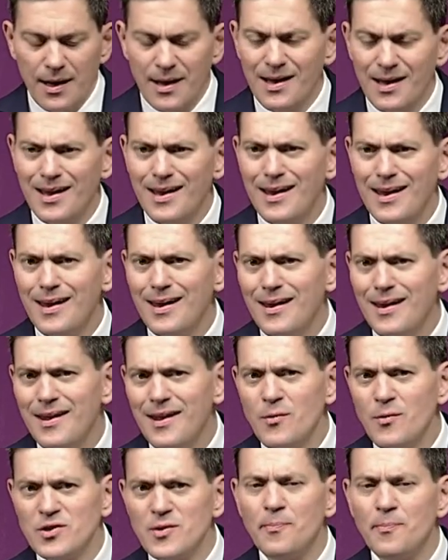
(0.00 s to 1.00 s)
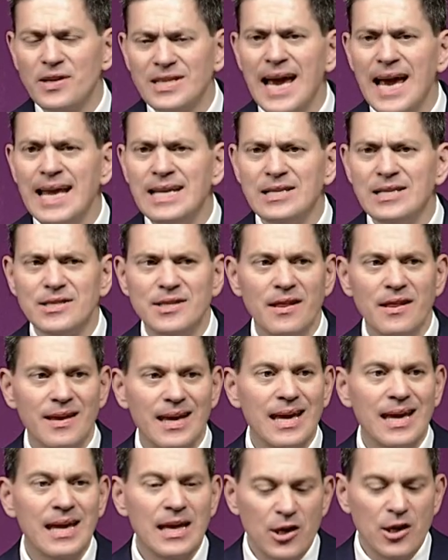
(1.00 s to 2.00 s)
uh, there was a pretense that
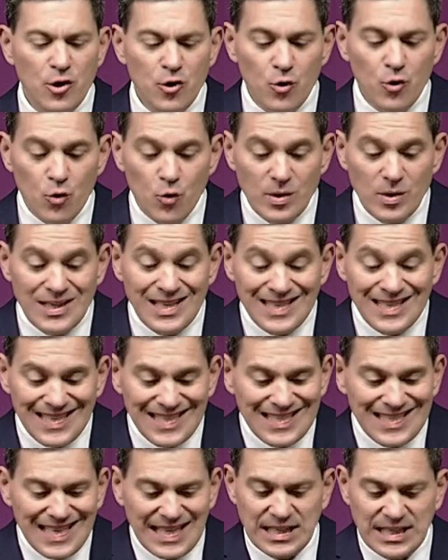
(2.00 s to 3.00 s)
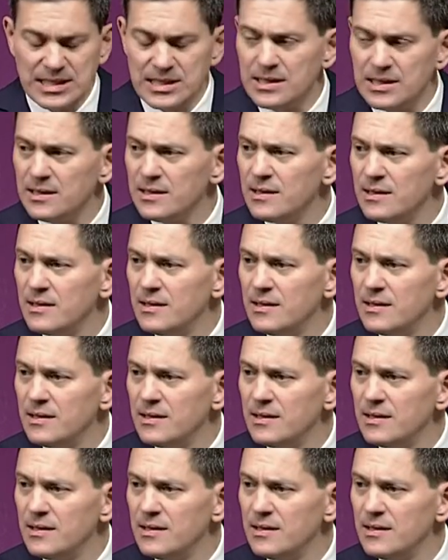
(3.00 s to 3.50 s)
the EU didn't exist.